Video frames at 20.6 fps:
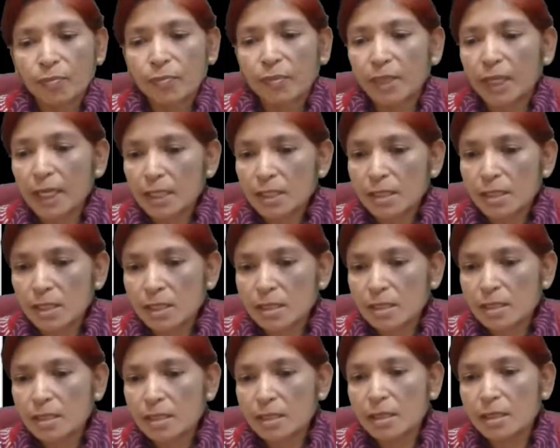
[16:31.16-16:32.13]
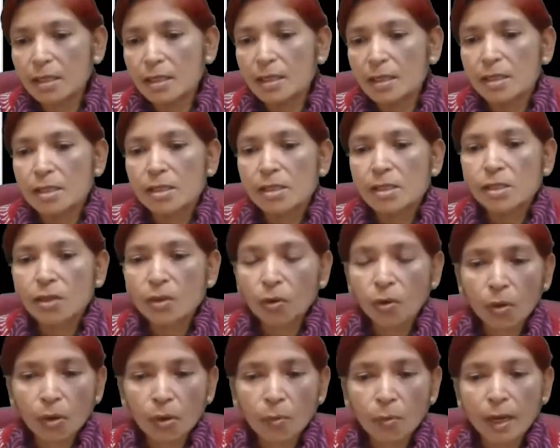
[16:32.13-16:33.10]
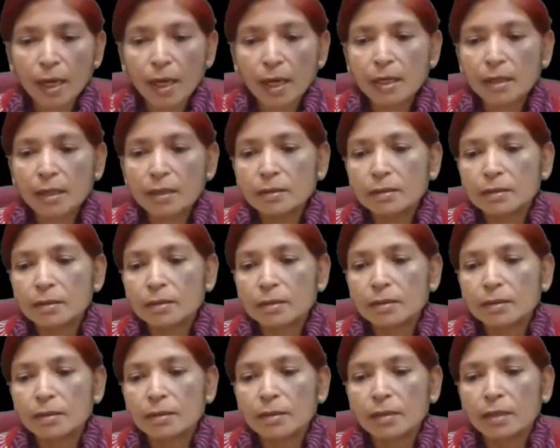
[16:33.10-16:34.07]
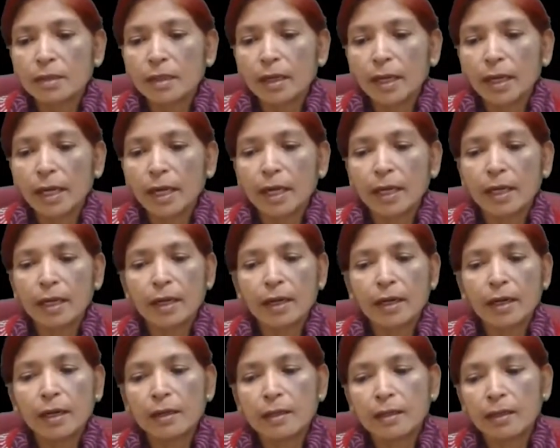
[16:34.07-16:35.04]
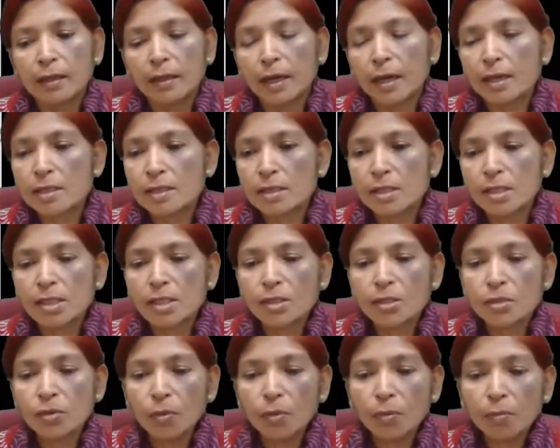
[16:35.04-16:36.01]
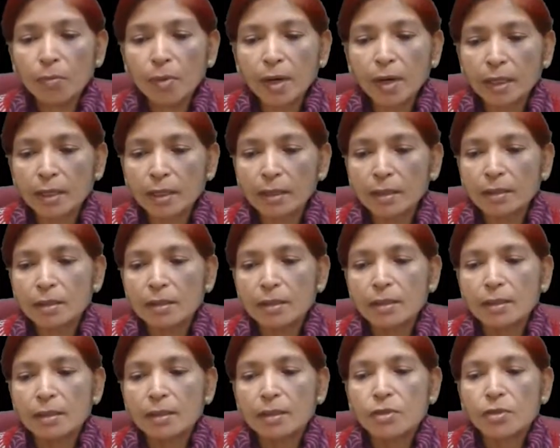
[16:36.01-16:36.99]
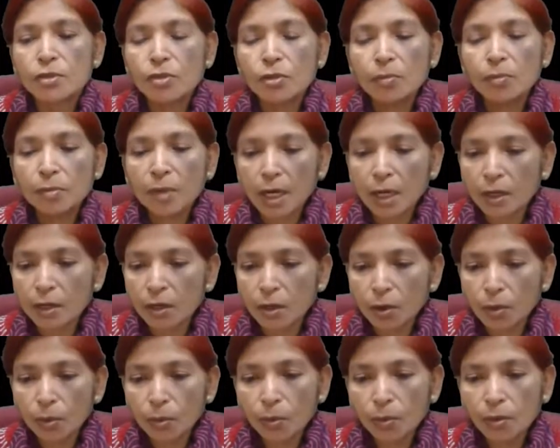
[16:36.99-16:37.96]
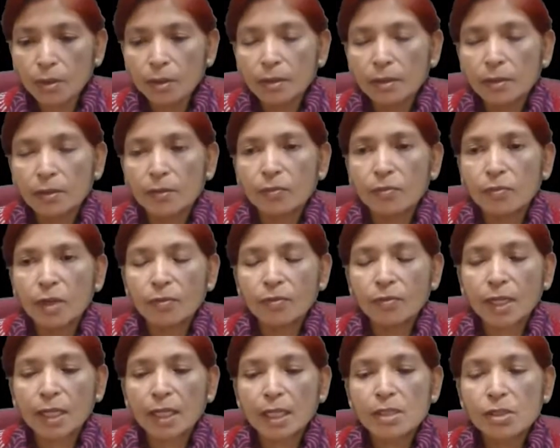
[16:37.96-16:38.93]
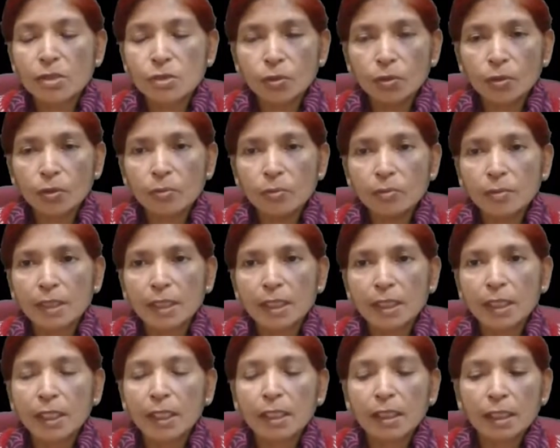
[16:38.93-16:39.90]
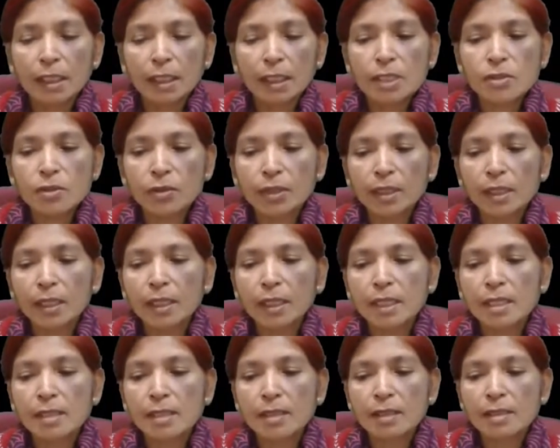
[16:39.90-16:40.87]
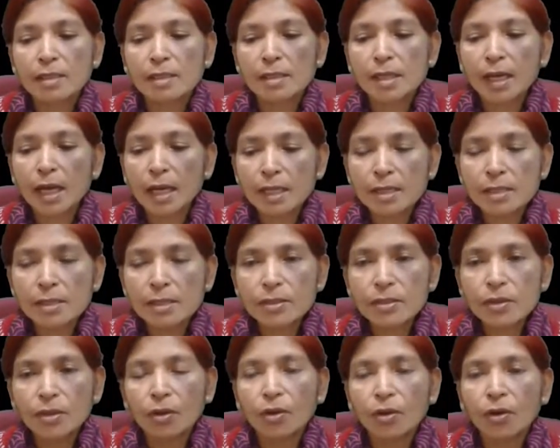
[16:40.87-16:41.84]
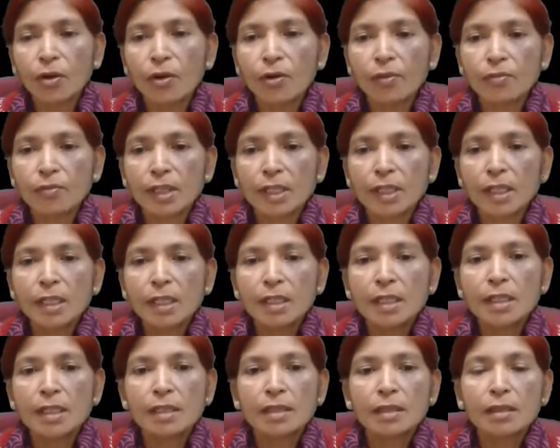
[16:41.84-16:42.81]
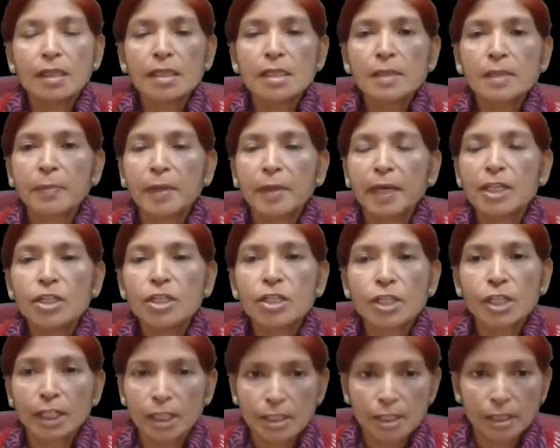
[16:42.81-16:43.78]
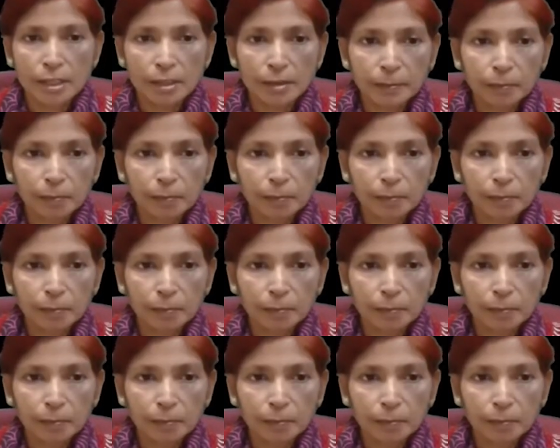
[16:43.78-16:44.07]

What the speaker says: Next is scroll bar. And last is zoom button, zoom control, where we can zoom, increase or decrease the size of this spreadsheet.